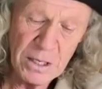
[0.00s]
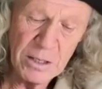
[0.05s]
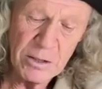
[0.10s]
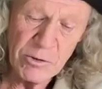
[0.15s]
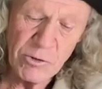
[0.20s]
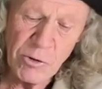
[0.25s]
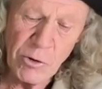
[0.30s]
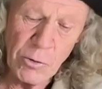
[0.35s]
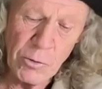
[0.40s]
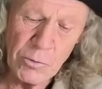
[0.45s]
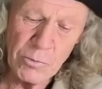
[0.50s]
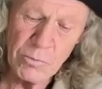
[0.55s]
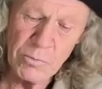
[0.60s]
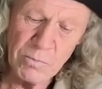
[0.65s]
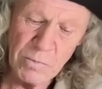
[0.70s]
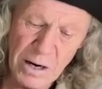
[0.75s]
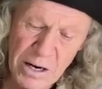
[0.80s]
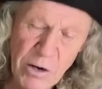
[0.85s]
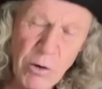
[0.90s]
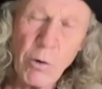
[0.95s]
So
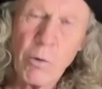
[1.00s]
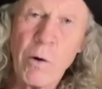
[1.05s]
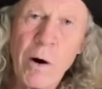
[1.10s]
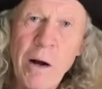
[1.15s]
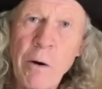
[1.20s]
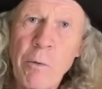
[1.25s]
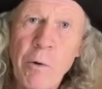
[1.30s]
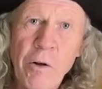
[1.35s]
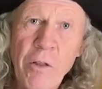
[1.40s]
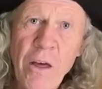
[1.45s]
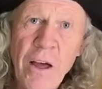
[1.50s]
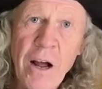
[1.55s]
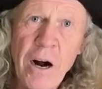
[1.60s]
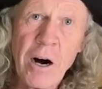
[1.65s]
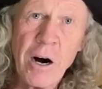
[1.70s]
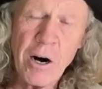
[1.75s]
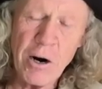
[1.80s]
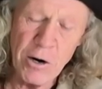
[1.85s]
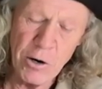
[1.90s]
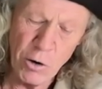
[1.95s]
I know right where they
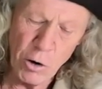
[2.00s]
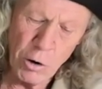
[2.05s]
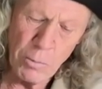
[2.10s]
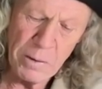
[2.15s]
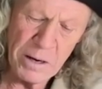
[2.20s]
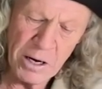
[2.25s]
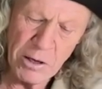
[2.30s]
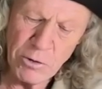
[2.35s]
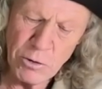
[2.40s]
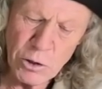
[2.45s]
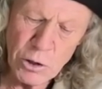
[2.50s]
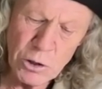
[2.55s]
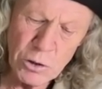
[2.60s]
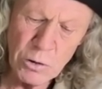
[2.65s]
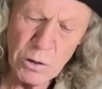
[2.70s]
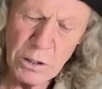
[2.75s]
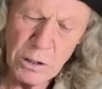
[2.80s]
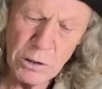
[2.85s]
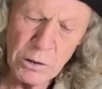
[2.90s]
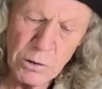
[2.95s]
are and all my other
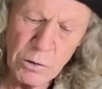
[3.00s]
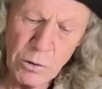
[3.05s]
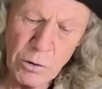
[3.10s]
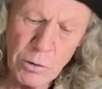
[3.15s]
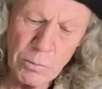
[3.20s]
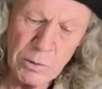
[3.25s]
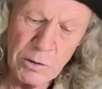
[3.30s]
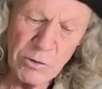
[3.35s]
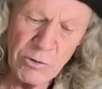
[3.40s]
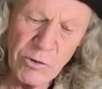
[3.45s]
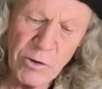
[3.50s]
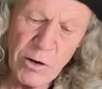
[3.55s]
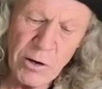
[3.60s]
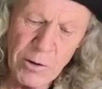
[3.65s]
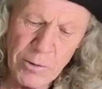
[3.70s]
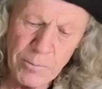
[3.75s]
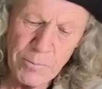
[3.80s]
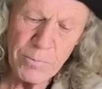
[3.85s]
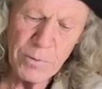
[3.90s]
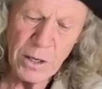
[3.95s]
shooting accoutrements
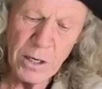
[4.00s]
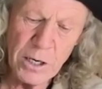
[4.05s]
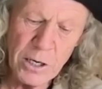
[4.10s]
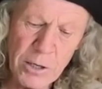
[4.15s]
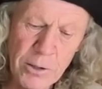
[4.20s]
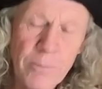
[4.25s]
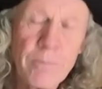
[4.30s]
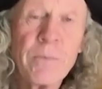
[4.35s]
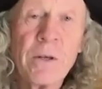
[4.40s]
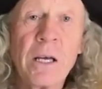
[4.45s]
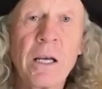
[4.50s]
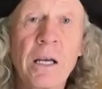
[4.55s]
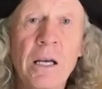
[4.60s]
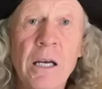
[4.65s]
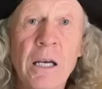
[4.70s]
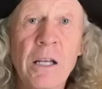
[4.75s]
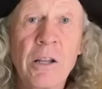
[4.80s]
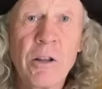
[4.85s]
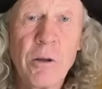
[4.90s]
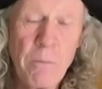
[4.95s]
are, are in,
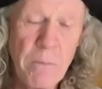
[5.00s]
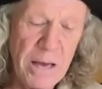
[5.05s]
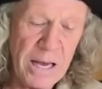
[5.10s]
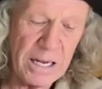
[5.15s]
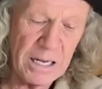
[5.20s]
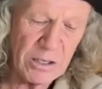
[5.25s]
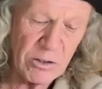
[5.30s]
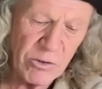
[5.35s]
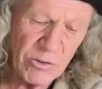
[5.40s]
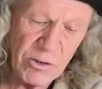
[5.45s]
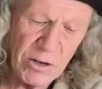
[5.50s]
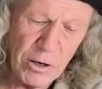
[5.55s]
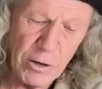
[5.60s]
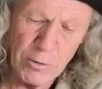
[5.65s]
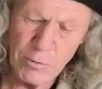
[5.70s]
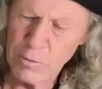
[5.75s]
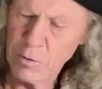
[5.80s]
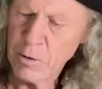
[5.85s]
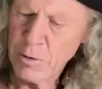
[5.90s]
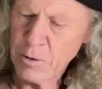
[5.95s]
in the bag
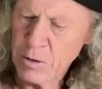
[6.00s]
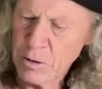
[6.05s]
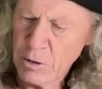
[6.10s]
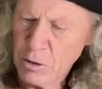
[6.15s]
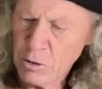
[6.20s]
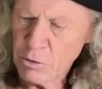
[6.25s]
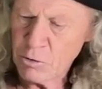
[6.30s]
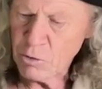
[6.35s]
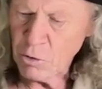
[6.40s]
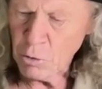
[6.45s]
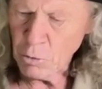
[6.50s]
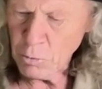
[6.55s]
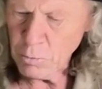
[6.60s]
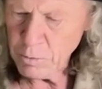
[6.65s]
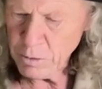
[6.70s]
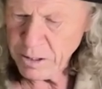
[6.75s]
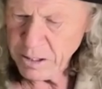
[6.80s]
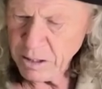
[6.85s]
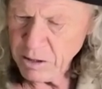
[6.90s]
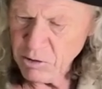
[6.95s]
itself. So
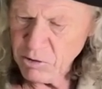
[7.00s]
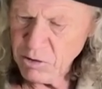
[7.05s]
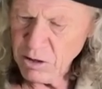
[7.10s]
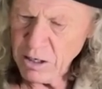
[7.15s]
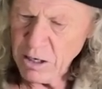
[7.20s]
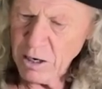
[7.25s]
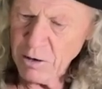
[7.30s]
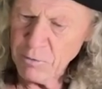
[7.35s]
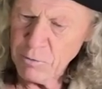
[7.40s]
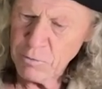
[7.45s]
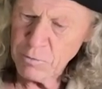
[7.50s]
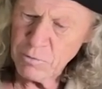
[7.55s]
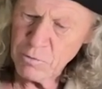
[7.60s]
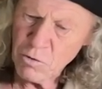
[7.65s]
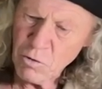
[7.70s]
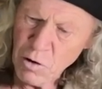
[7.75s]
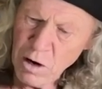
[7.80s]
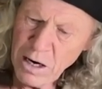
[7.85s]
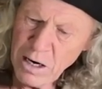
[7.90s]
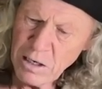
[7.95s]
like I said, I've
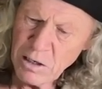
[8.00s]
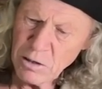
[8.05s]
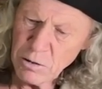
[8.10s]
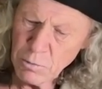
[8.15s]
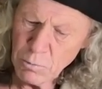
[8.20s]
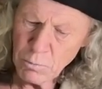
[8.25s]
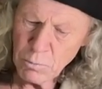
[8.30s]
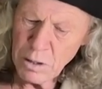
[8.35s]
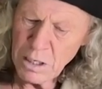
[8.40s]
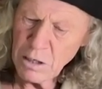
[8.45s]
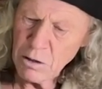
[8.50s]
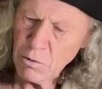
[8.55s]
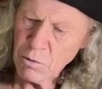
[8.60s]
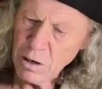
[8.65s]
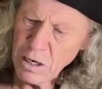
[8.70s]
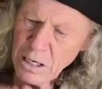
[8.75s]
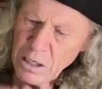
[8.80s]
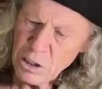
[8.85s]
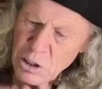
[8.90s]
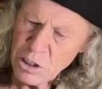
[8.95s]
tried to
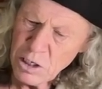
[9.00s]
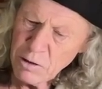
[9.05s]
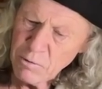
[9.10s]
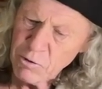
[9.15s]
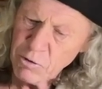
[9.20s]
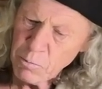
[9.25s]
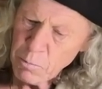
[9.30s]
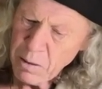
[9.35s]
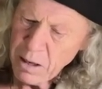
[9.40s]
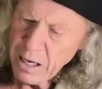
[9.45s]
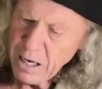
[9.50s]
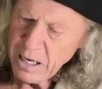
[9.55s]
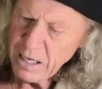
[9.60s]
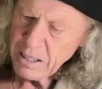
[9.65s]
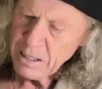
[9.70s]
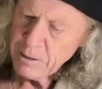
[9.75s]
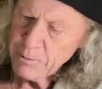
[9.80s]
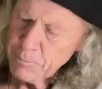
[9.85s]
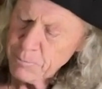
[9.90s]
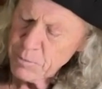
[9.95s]
recreate Jeff's
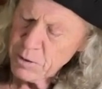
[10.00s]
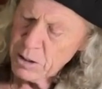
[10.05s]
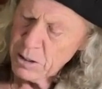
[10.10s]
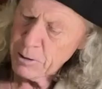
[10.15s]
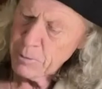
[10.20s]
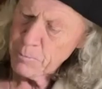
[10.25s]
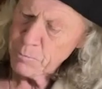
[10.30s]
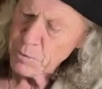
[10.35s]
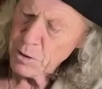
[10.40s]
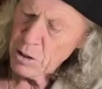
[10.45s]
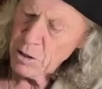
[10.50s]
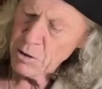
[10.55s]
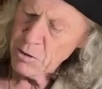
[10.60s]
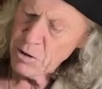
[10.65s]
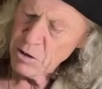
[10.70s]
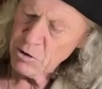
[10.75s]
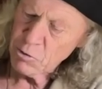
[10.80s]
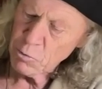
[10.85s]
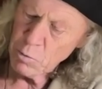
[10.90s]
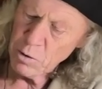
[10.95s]
bag. Um, on
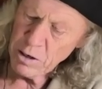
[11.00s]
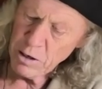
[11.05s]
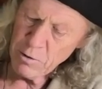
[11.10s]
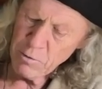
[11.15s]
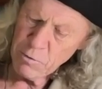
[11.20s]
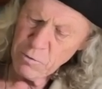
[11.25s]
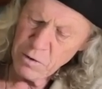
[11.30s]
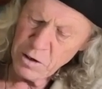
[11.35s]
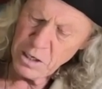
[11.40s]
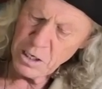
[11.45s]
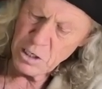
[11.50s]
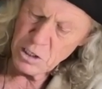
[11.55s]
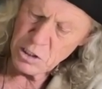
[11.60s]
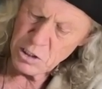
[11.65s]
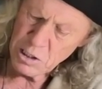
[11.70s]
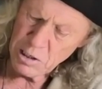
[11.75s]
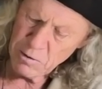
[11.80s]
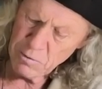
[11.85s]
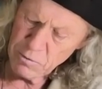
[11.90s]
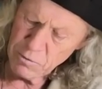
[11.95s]
this one I
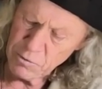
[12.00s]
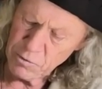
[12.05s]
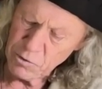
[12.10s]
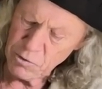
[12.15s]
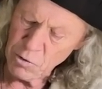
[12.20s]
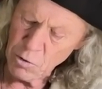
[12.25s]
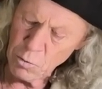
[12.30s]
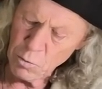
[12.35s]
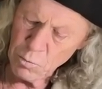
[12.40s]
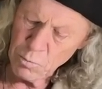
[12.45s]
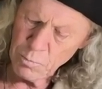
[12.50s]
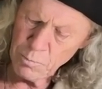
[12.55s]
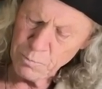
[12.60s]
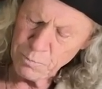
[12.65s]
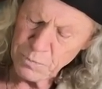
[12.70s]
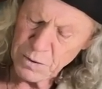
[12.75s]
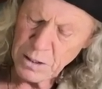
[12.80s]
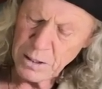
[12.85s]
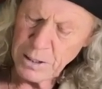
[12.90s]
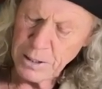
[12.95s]
finished, I've sewn
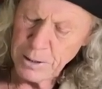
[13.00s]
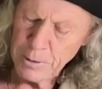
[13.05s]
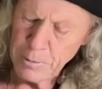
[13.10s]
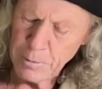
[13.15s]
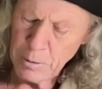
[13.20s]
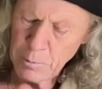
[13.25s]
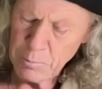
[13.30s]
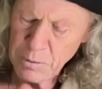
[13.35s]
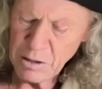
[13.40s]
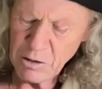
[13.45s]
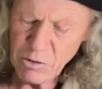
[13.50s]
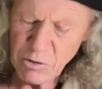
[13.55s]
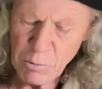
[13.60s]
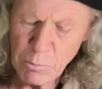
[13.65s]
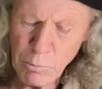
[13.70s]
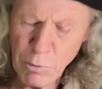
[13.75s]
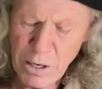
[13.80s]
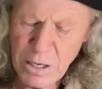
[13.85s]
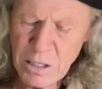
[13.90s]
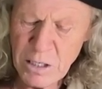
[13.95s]
uh, a piece
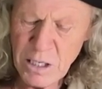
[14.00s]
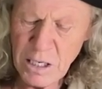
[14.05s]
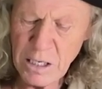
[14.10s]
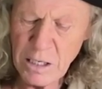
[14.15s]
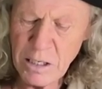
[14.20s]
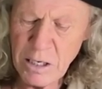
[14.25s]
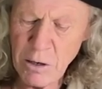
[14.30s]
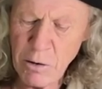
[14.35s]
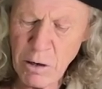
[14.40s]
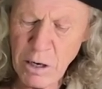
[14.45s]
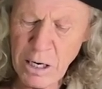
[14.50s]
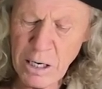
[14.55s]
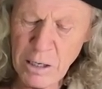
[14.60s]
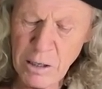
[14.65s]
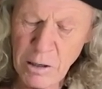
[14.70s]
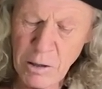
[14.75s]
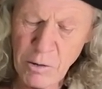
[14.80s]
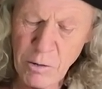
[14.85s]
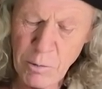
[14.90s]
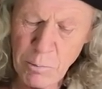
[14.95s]
of brain tan deer hide
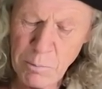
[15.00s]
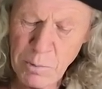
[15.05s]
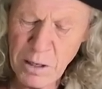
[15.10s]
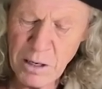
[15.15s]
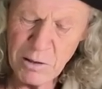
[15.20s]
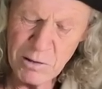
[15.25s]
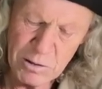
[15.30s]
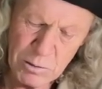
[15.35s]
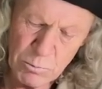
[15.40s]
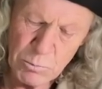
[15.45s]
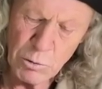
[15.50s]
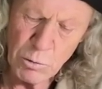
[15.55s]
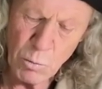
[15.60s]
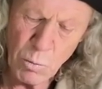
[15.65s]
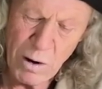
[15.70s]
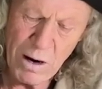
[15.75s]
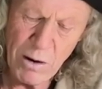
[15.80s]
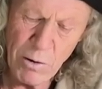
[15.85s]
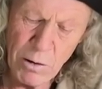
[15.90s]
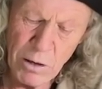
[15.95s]
on the part that will
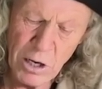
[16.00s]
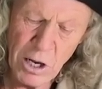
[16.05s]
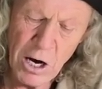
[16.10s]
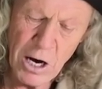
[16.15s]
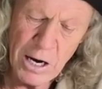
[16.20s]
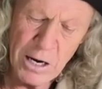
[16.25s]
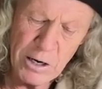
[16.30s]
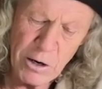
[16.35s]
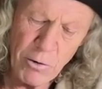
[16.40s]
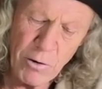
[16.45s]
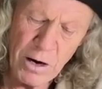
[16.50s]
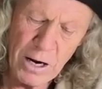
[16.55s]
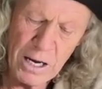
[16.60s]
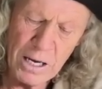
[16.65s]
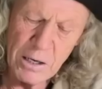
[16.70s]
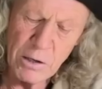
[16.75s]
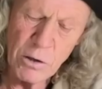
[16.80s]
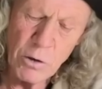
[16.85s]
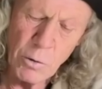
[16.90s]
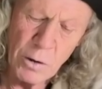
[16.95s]
wear a lot, your
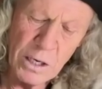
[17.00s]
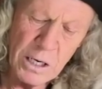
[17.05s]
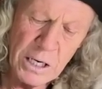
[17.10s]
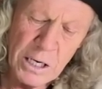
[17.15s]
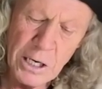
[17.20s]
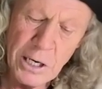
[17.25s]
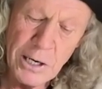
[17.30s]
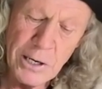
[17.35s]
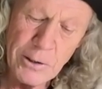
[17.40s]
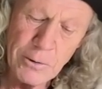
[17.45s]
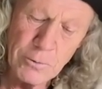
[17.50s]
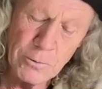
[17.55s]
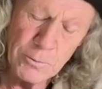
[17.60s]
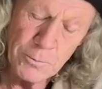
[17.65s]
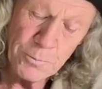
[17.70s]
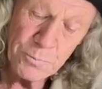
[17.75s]
hand going in and out.